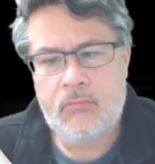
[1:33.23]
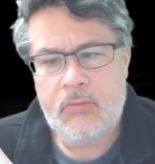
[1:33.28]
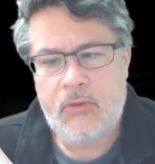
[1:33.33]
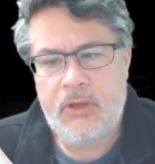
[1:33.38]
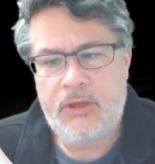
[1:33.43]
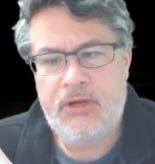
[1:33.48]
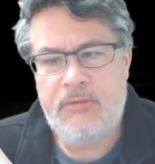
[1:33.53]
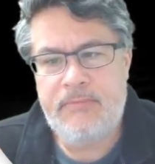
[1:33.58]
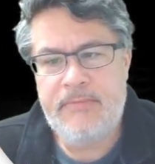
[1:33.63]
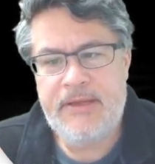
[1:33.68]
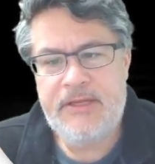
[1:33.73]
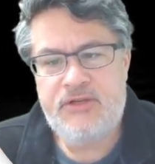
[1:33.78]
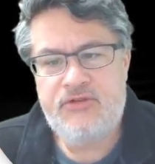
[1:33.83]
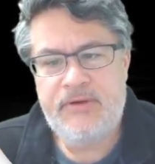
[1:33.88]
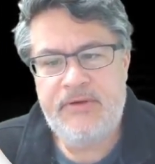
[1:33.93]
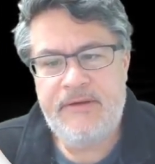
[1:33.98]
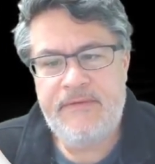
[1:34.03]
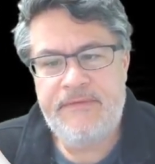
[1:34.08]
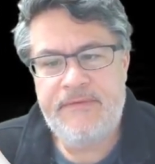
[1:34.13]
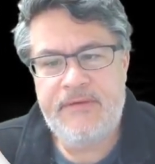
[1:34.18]
Your
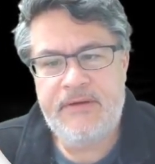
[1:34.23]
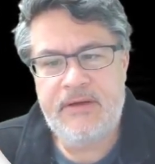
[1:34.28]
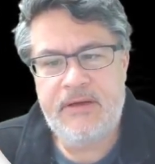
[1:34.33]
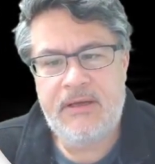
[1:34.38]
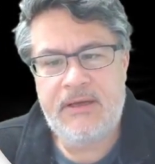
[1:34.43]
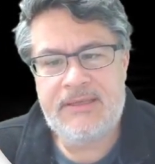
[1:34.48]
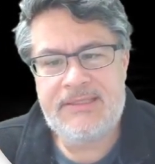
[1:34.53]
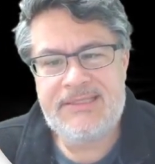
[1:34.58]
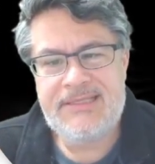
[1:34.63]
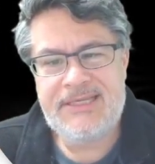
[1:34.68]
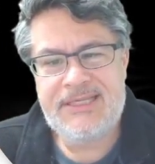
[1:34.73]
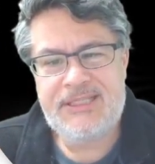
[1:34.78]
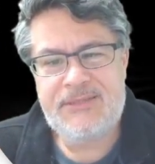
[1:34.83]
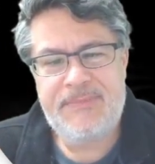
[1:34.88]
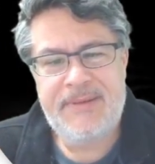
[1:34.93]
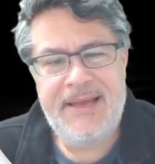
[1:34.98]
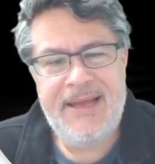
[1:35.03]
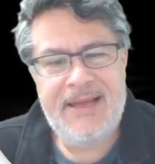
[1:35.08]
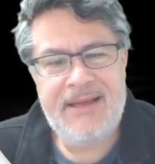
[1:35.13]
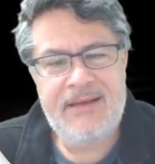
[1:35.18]
midriff, a
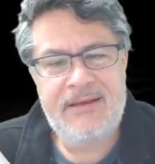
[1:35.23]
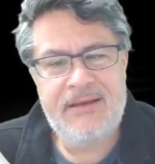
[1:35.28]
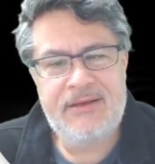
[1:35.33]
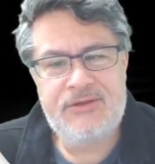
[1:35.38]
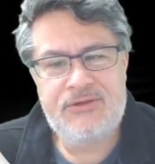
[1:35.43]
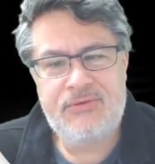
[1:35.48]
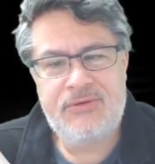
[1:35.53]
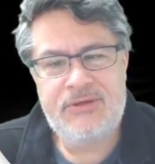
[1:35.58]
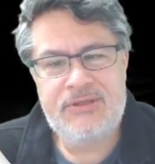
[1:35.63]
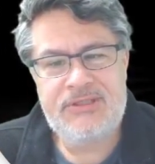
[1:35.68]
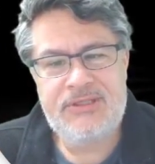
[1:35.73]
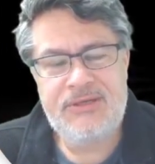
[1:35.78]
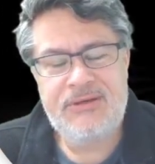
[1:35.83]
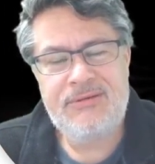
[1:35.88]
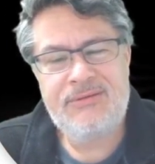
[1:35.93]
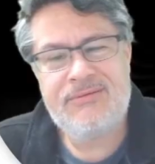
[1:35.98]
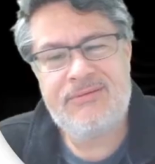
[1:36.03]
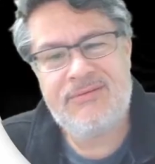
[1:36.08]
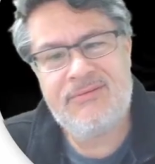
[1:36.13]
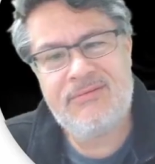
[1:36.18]
six-pack, a torso,